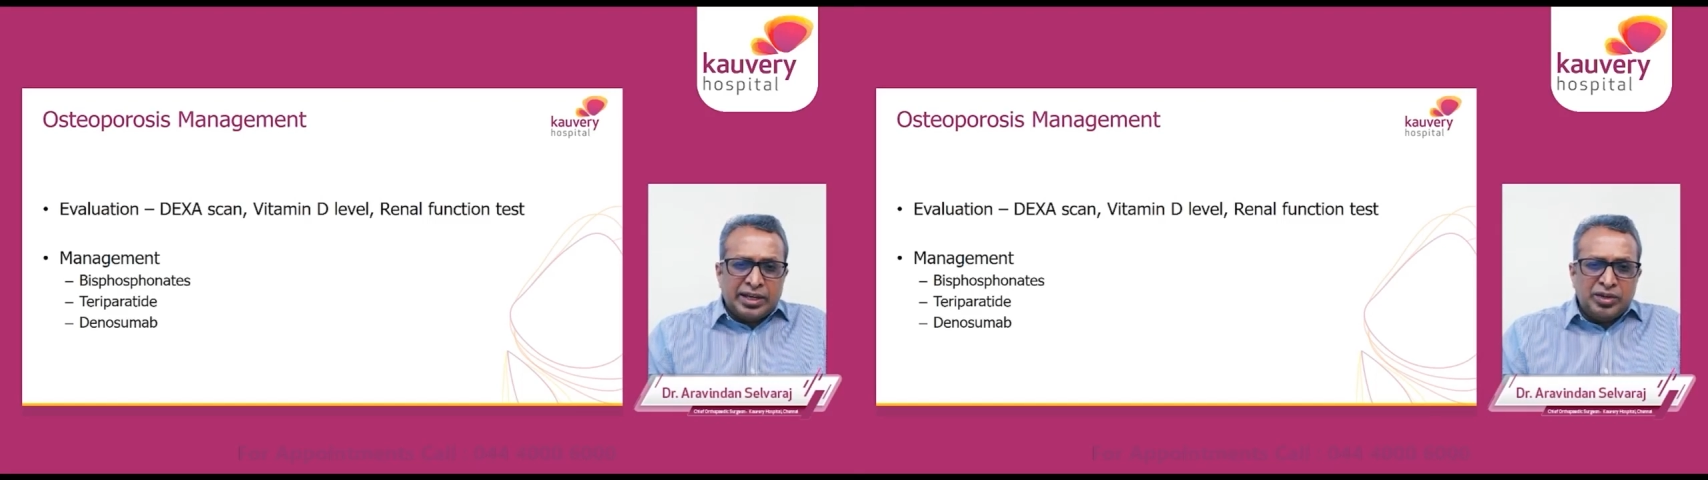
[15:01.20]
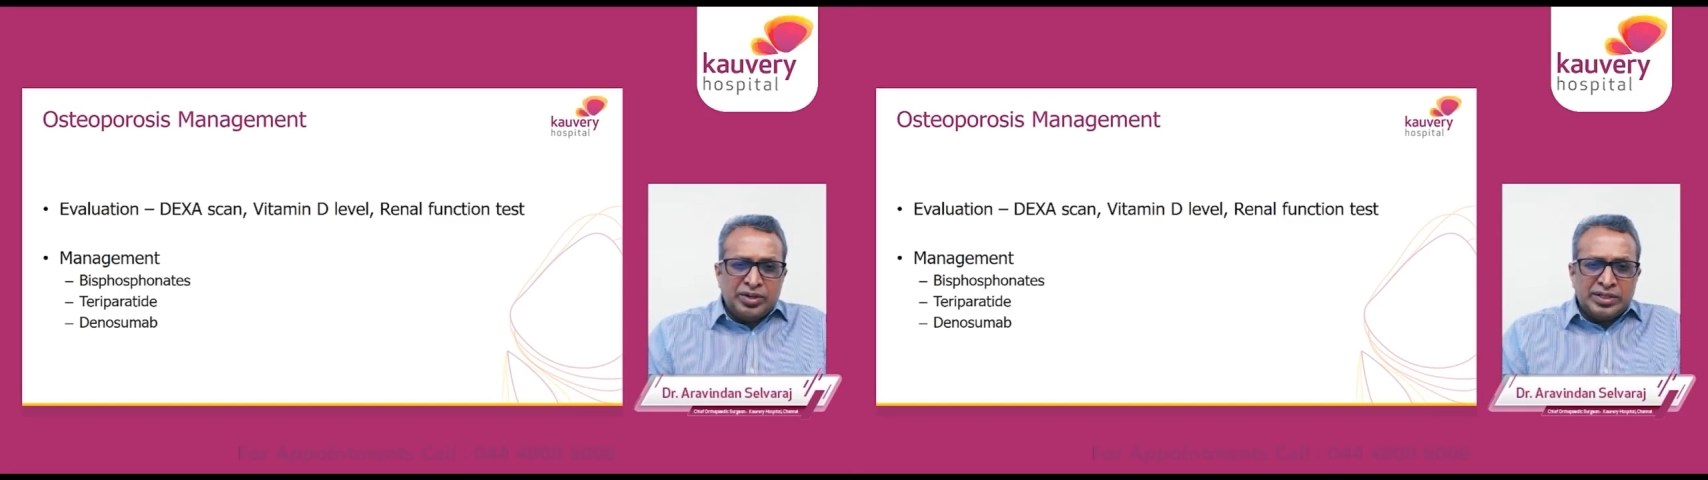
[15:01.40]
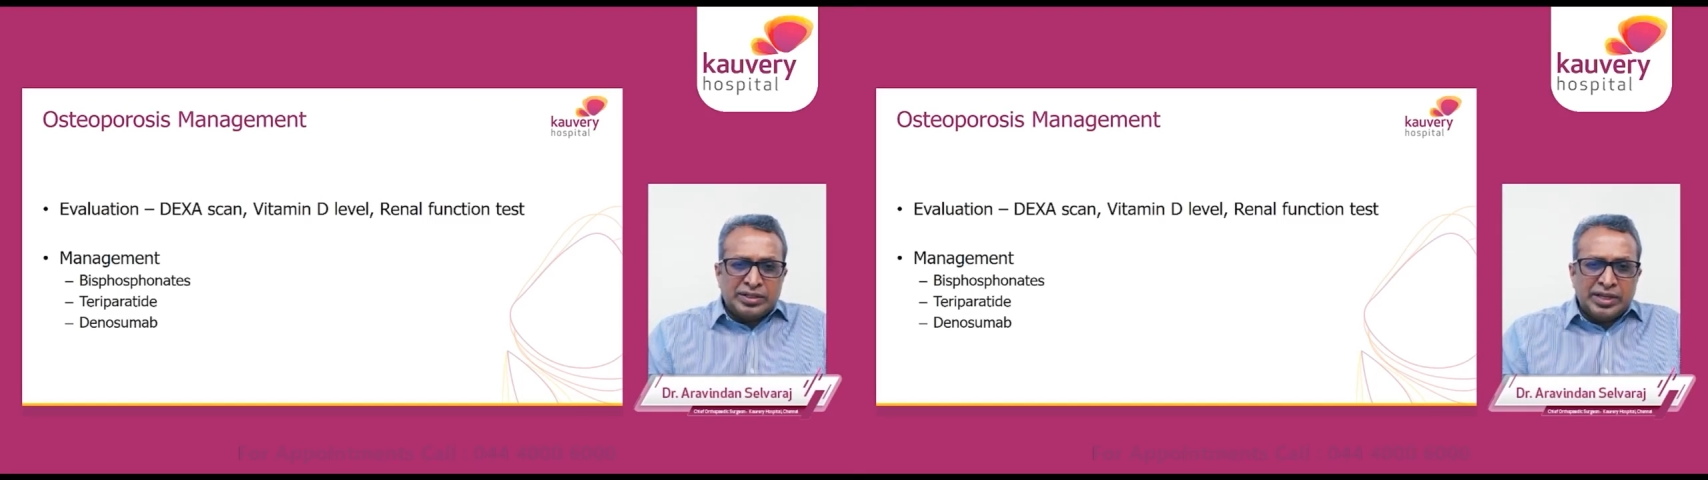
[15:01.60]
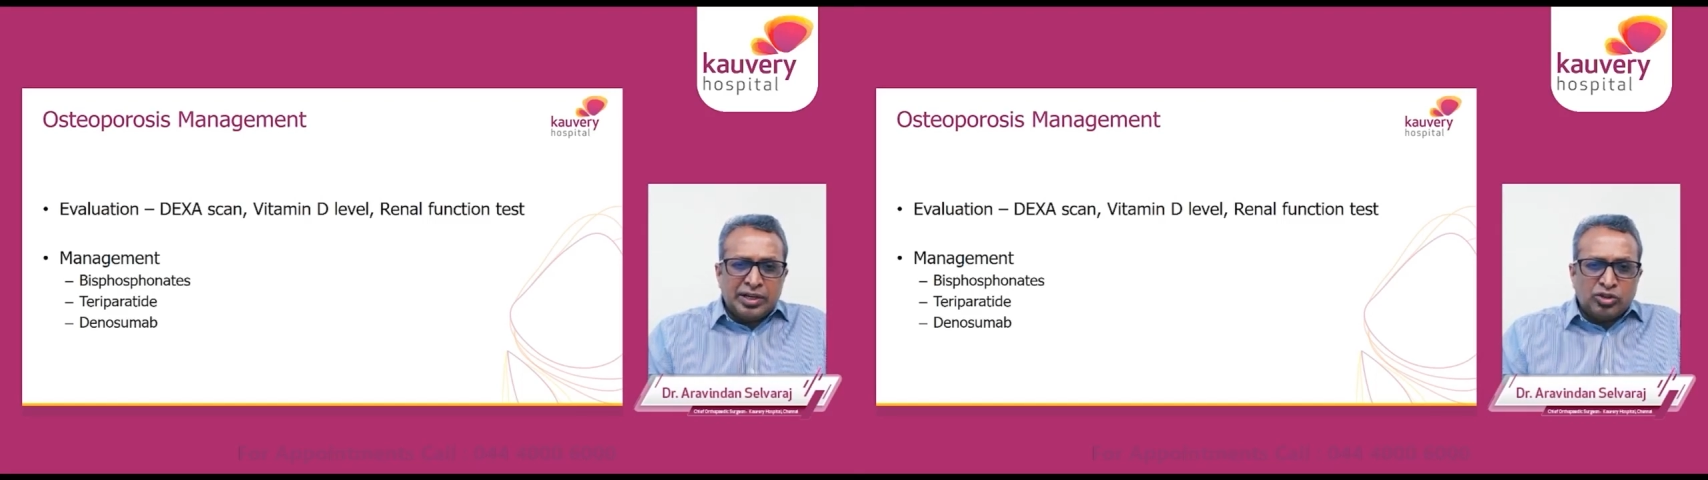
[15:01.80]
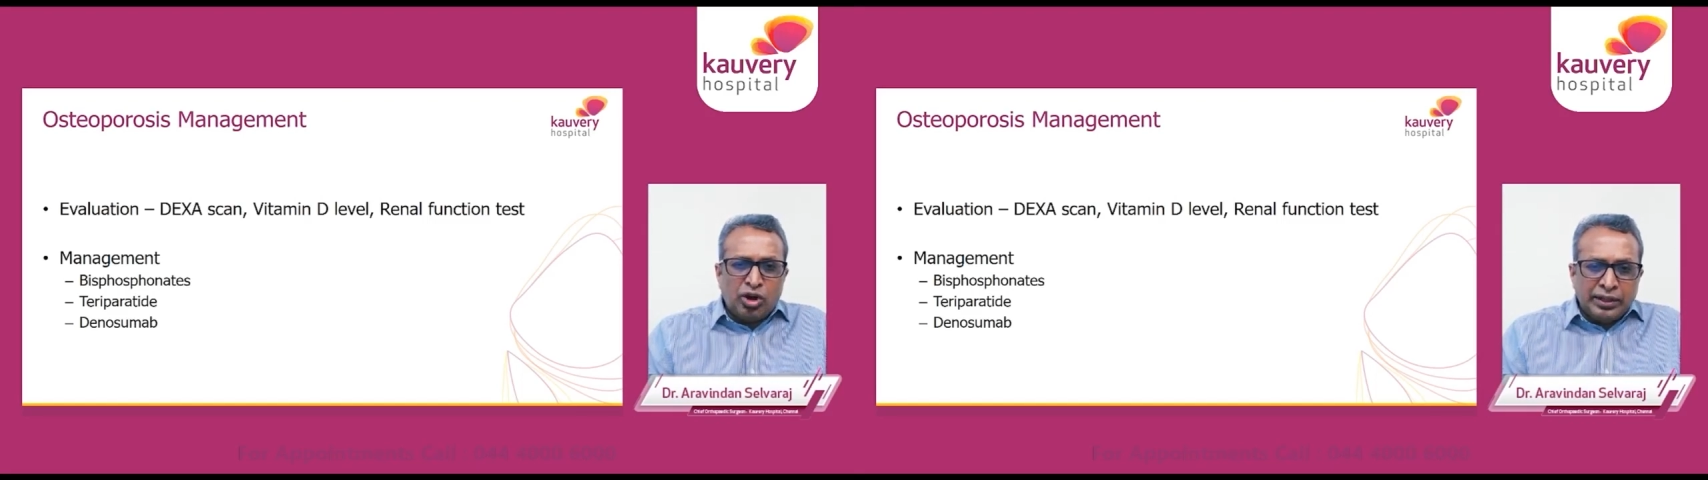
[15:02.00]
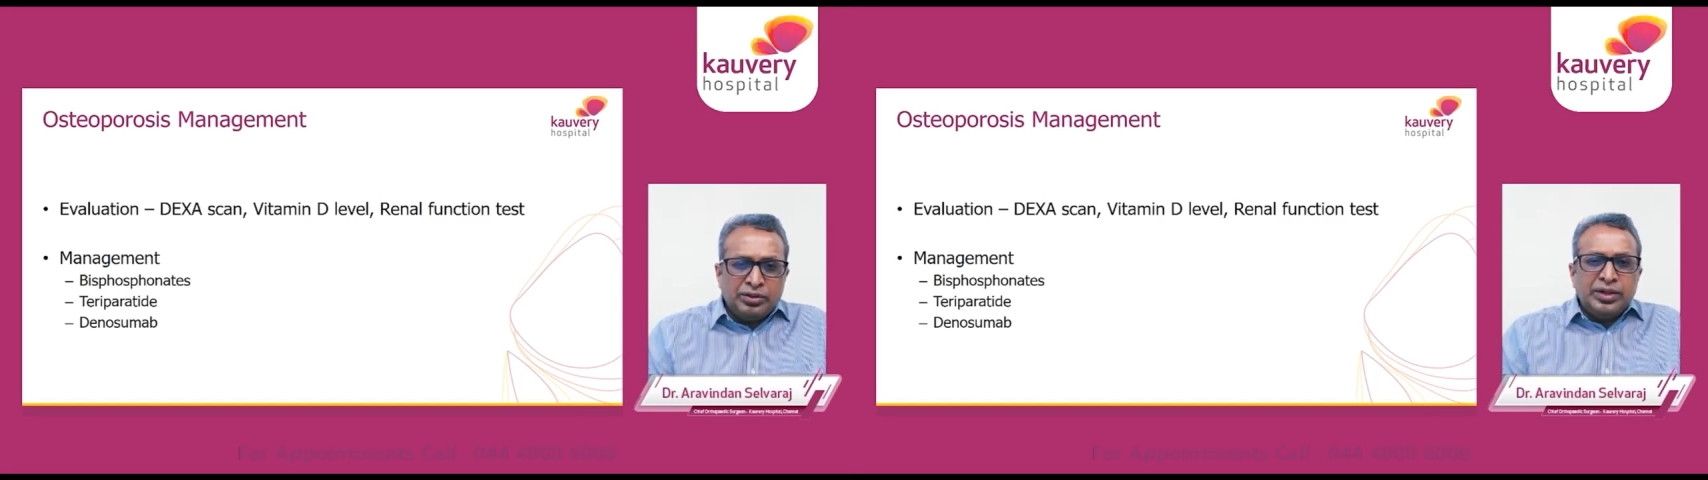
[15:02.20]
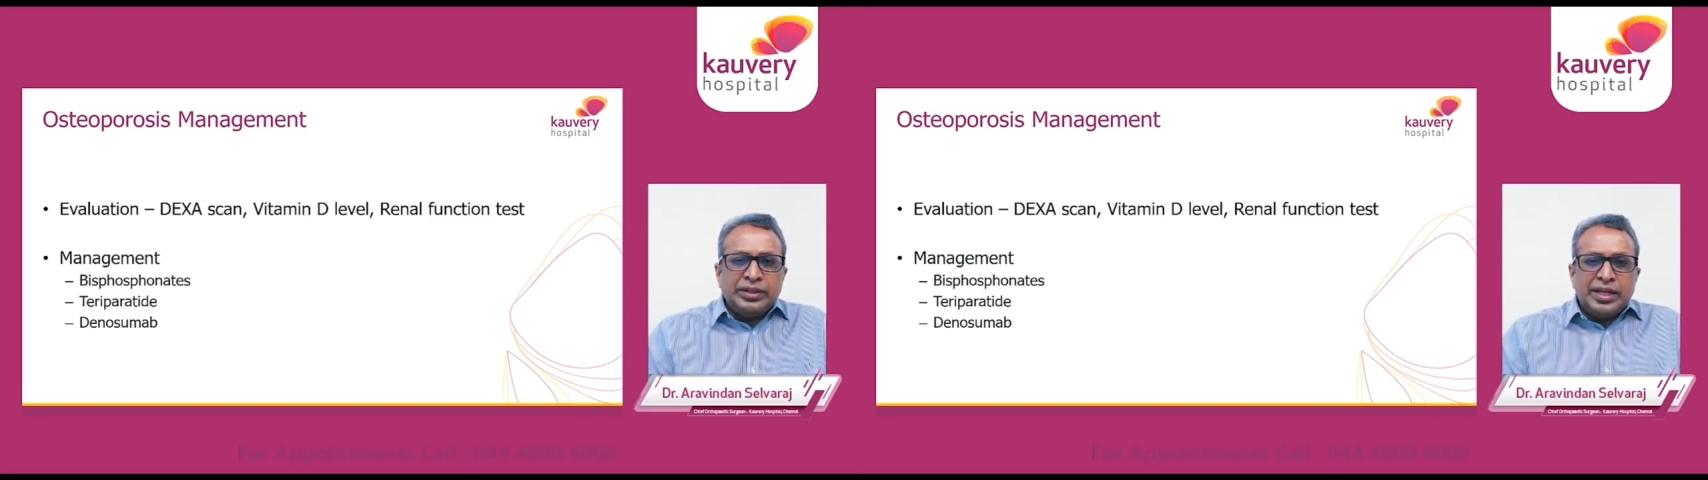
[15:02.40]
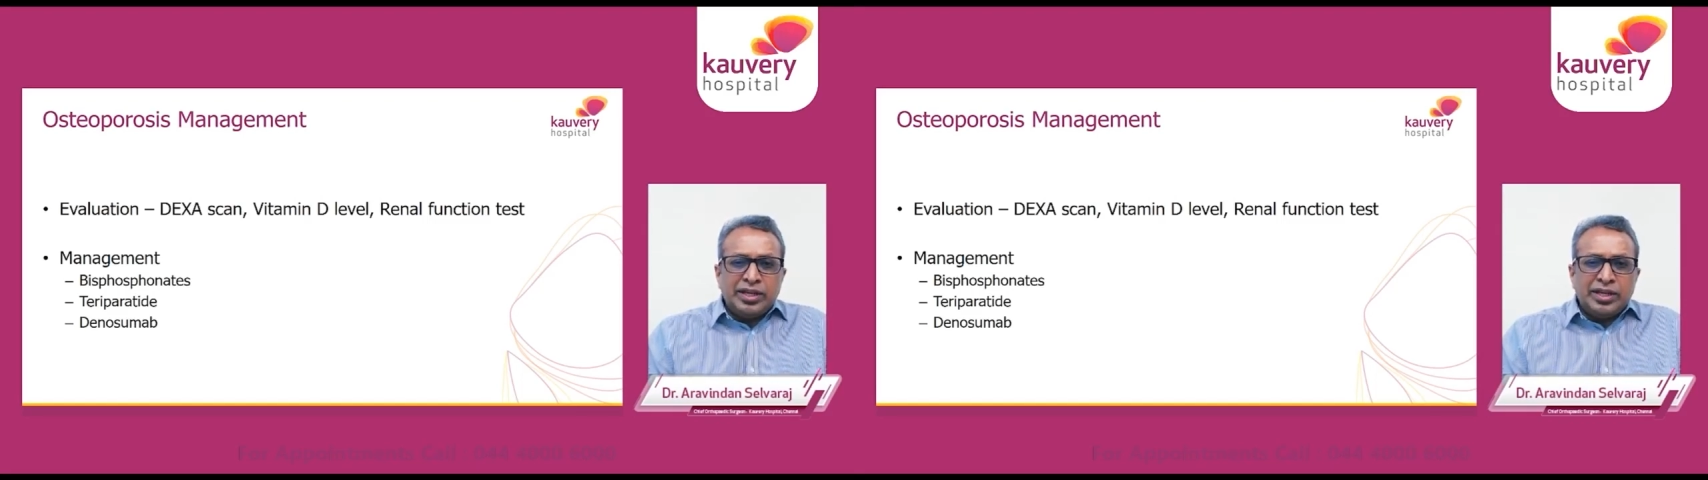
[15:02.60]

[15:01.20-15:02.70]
units during the